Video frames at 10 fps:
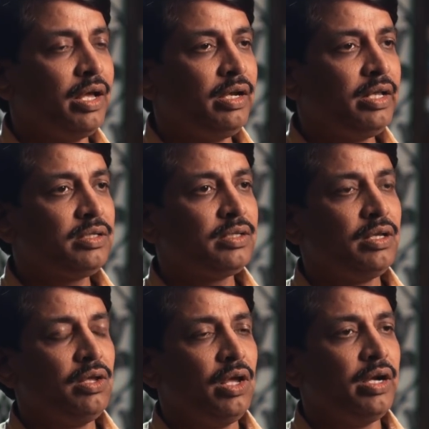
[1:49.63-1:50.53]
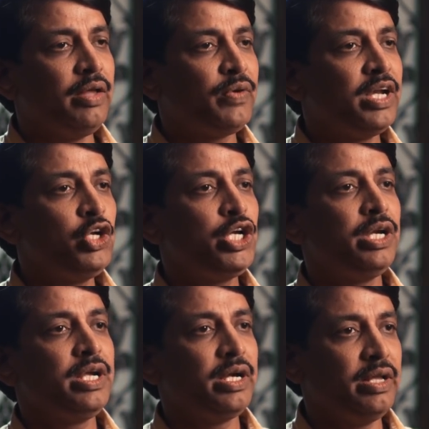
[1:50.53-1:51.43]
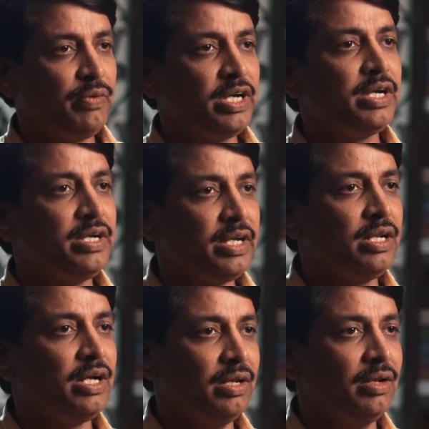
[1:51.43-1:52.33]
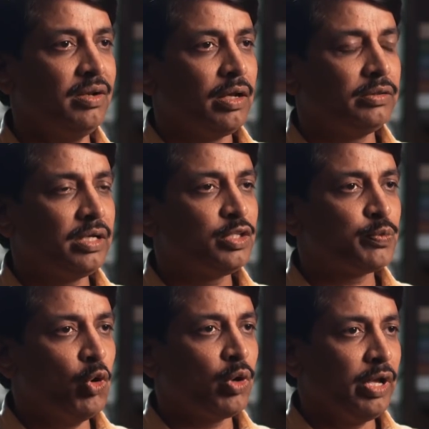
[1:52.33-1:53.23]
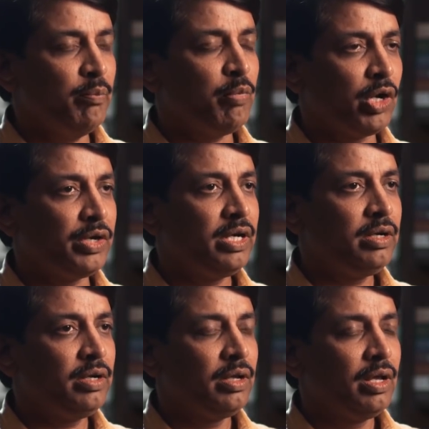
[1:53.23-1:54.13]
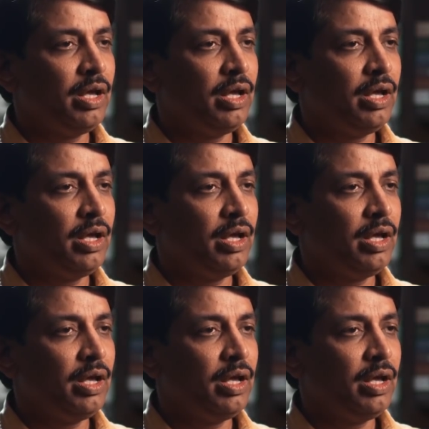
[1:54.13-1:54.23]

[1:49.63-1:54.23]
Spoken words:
it is differentiating a definite integral that is more important.